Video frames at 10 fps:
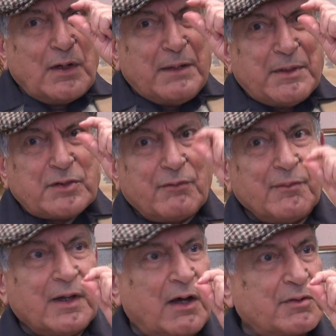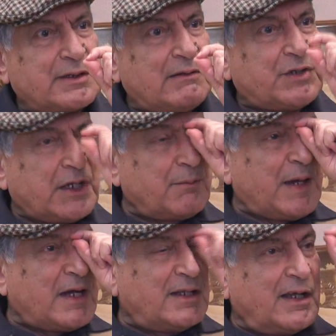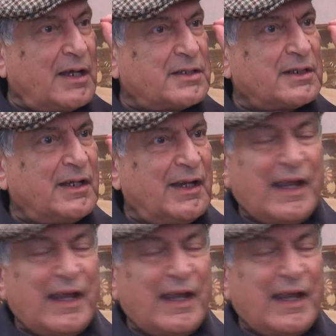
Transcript: image of ourselves sitting behind the eyes,